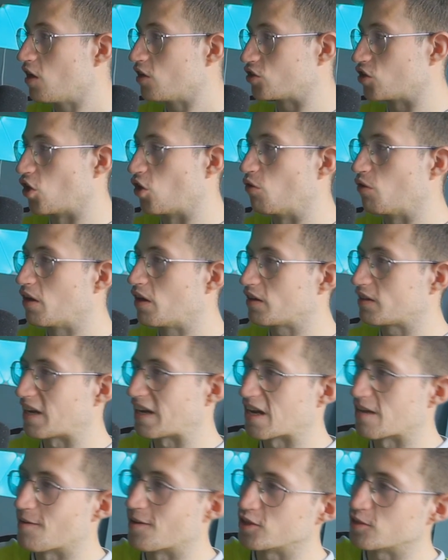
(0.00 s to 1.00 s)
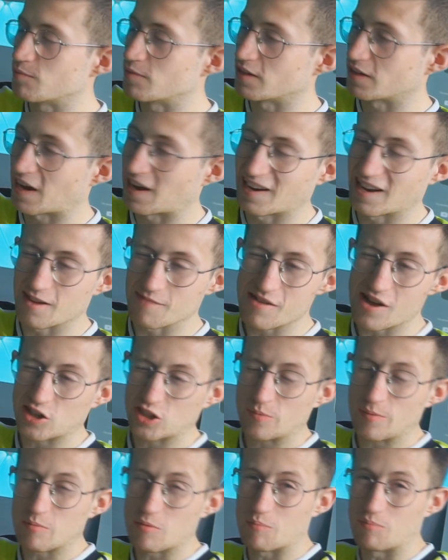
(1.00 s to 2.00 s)
So, can I
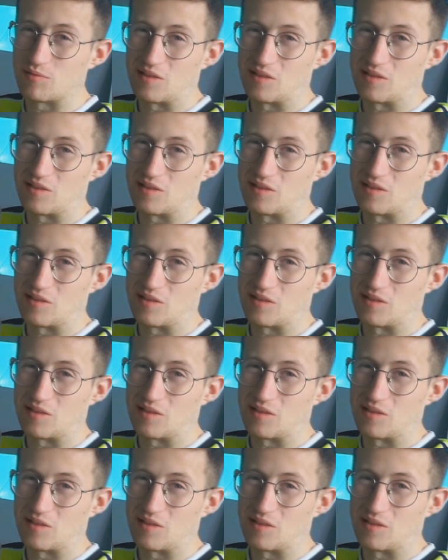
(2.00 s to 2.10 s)
imagine people